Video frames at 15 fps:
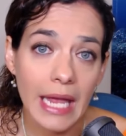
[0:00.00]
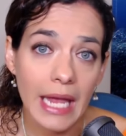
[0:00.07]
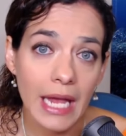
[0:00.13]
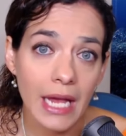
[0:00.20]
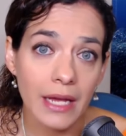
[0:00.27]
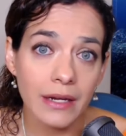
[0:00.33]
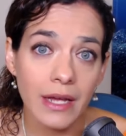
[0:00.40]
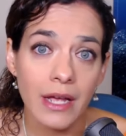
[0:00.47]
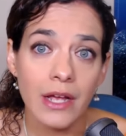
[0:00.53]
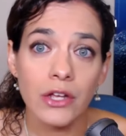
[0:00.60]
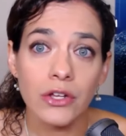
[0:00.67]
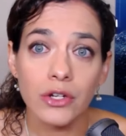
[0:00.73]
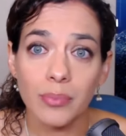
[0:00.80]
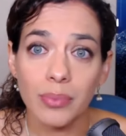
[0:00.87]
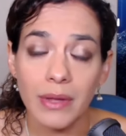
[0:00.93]
and
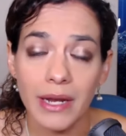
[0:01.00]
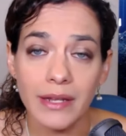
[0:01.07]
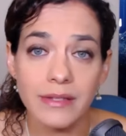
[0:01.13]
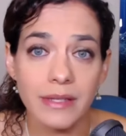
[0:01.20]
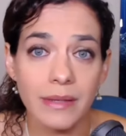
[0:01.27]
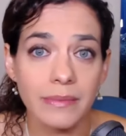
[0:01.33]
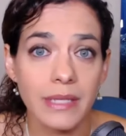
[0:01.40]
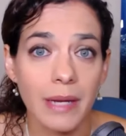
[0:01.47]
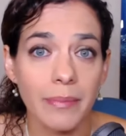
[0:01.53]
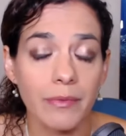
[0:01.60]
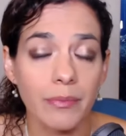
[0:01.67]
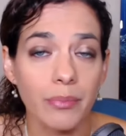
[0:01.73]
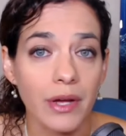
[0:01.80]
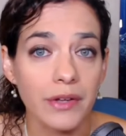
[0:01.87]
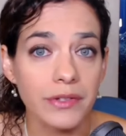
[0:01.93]
you're planning some type
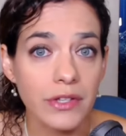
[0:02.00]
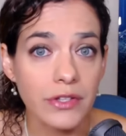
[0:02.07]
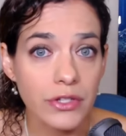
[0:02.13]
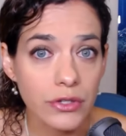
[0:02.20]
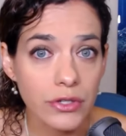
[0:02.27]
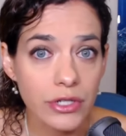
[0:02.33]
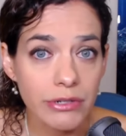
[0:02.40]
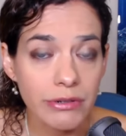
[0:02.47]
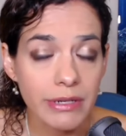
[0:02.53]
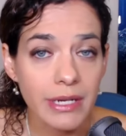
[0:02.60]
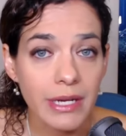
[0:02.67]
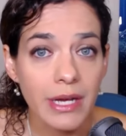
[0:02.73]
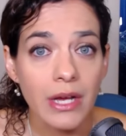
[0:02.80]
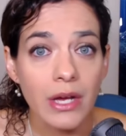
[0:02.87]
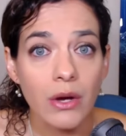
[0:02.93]
of prostate surgery,
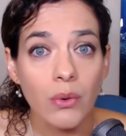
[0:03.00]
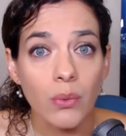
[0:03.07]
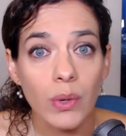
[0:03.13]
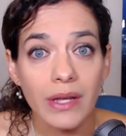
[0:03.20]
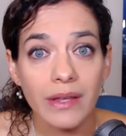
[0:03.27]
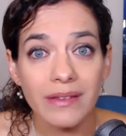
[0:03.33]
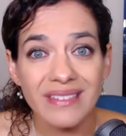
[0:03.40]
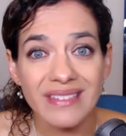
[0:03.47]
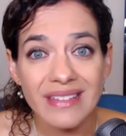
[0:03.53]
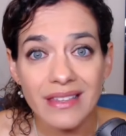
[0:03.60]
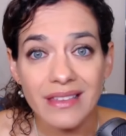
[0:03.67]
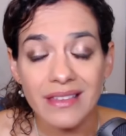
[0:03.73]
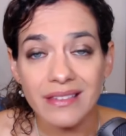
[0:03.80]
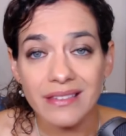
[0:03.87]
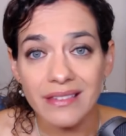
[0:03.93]
we can
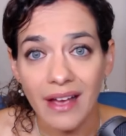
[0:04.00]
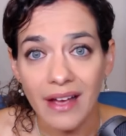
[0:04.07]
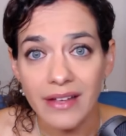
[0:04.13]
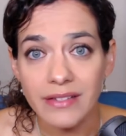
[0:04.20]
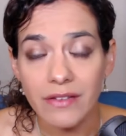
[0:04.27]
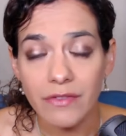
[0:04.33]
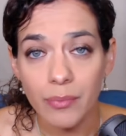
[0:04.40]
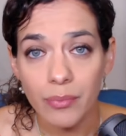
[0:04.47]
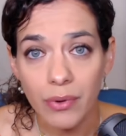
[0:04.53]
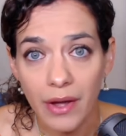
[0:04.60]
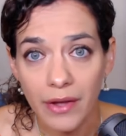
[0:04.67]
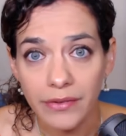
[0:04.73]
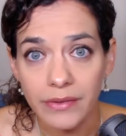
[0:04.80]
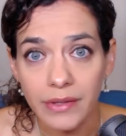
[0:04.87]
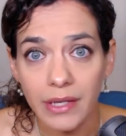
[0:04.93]
see the size of the
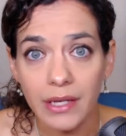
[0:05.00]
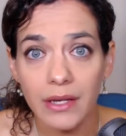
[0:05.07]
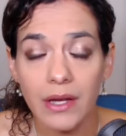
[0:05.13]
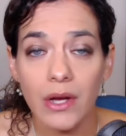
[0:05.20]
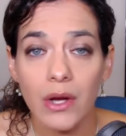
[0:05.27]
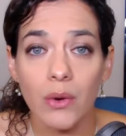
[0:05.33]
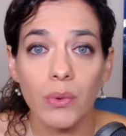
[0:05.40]
prostate.